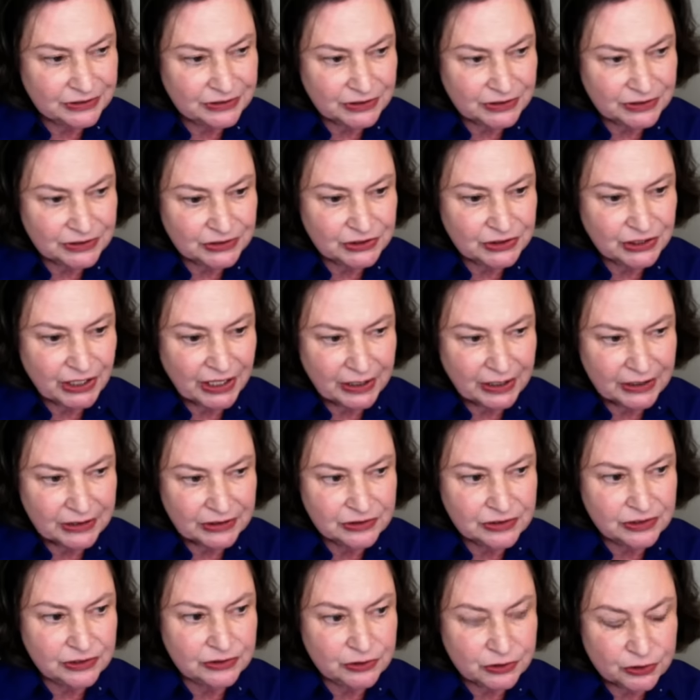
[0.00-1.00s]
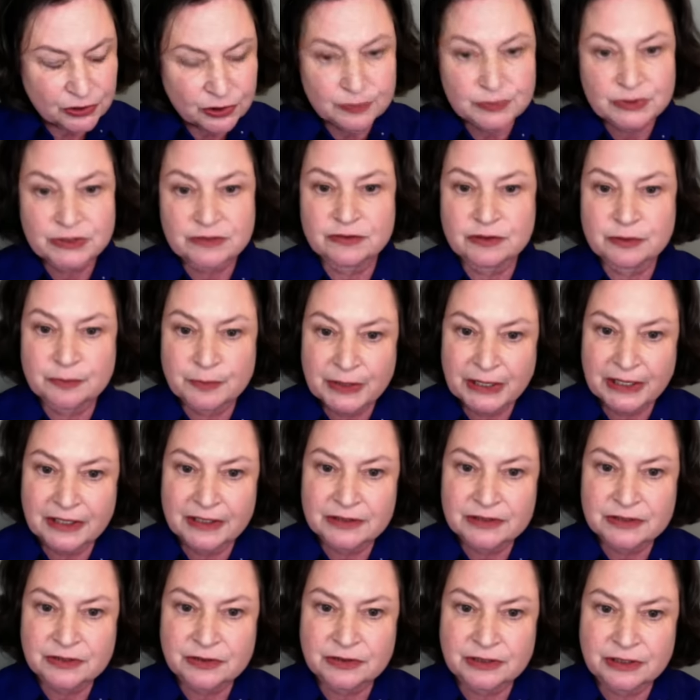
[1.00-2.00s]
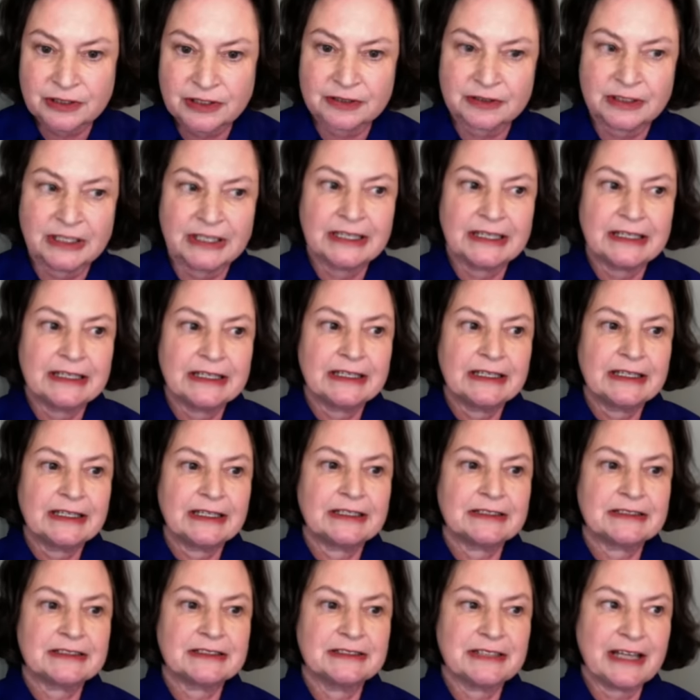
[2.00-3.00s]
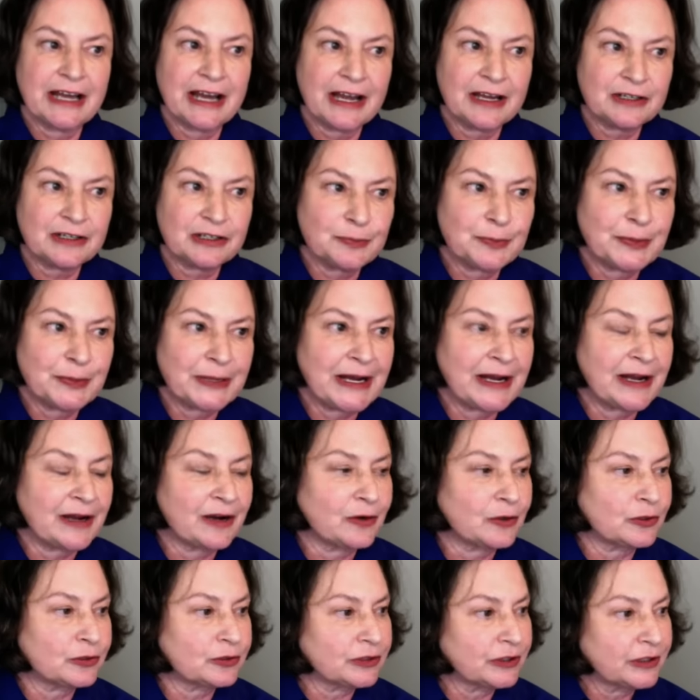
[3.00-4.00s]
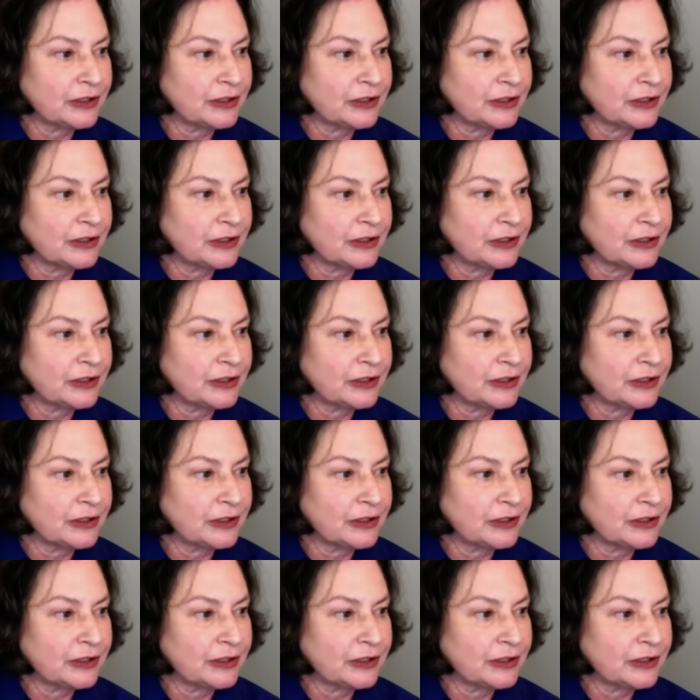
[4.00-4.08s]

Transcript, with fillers: just change the terms of debate so that it's not about